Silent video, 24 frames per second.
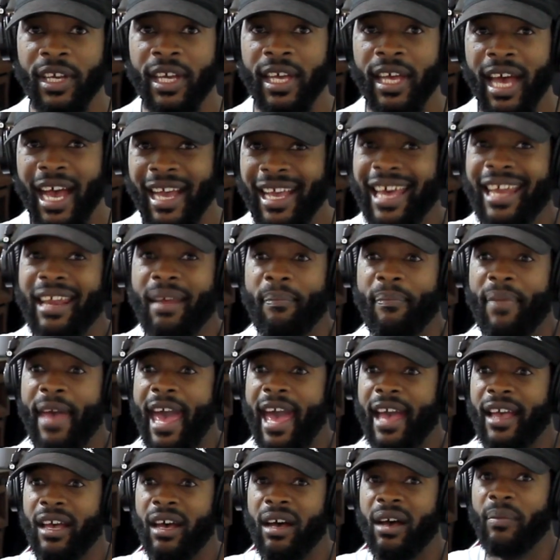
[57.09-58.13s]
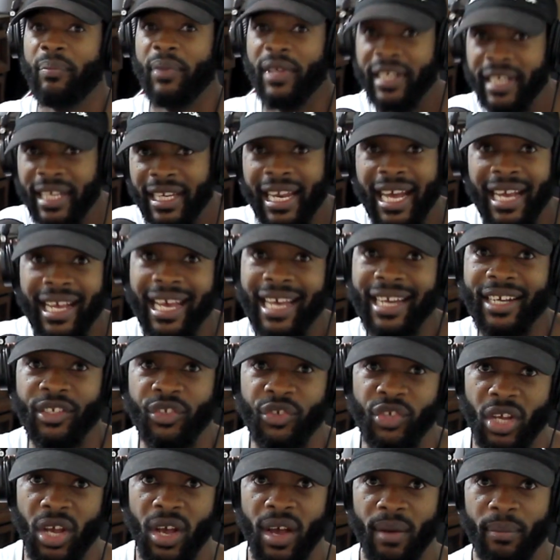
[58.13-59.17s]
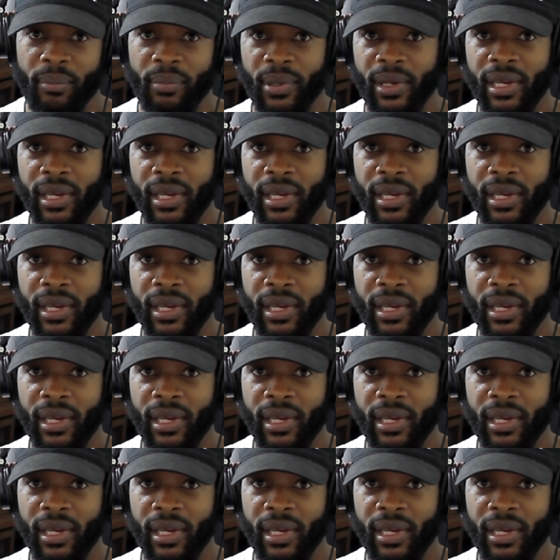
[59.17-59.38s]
I gotta back up and then I gotta jump.